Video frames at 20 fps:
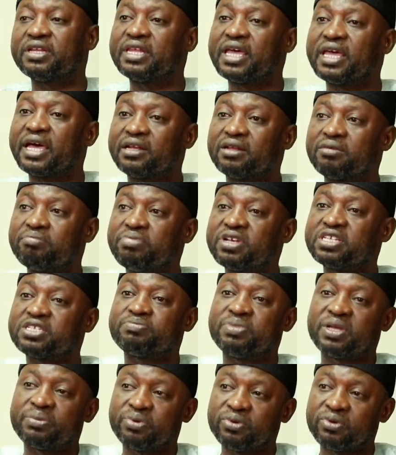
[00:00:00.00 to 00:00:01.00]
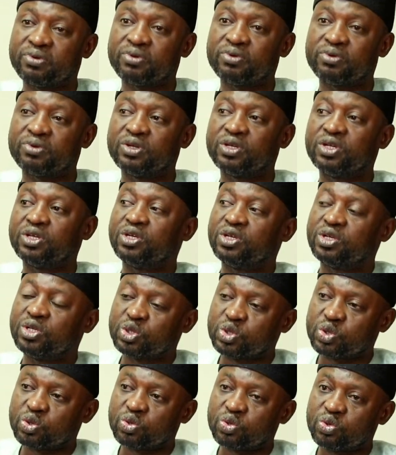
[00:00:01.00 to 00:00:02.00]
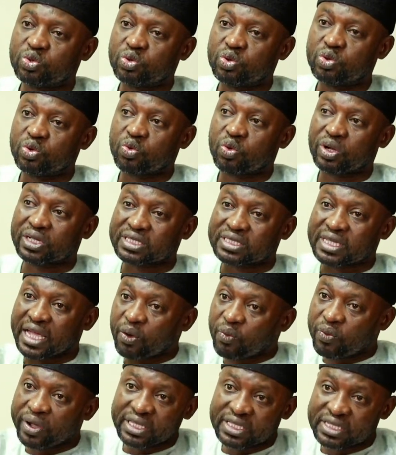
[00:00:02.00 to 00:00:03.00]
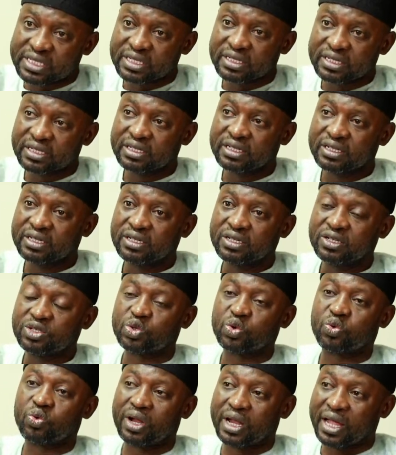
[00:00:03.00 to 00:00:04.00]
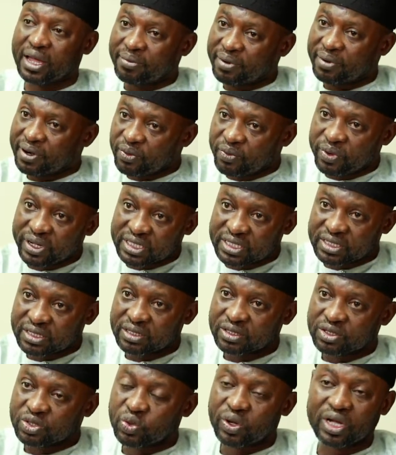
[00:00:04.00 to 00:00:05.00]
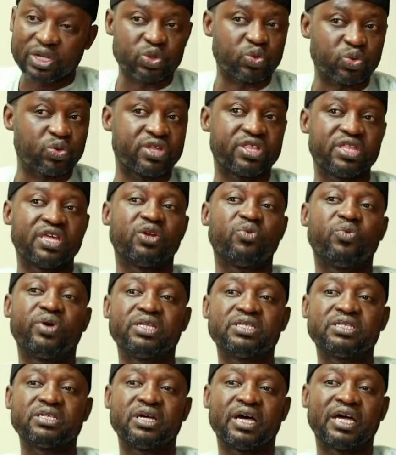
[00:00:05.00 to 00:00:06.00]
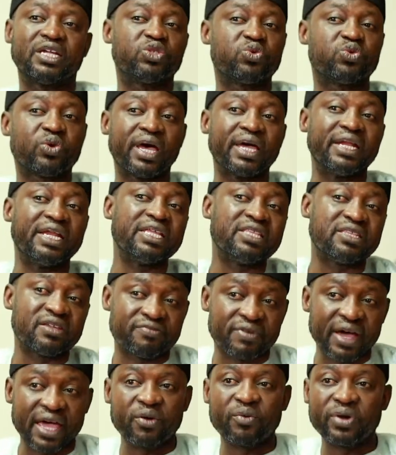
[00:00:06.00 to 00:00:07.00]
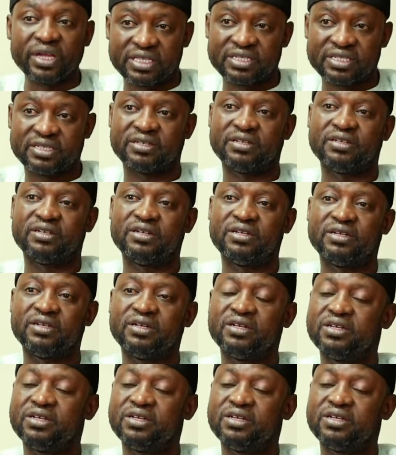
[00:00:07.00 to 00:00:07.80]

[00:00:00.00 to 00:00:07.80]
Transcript: So I think they are the best people to contact with, to collaborate with, to associate with, and to identify with.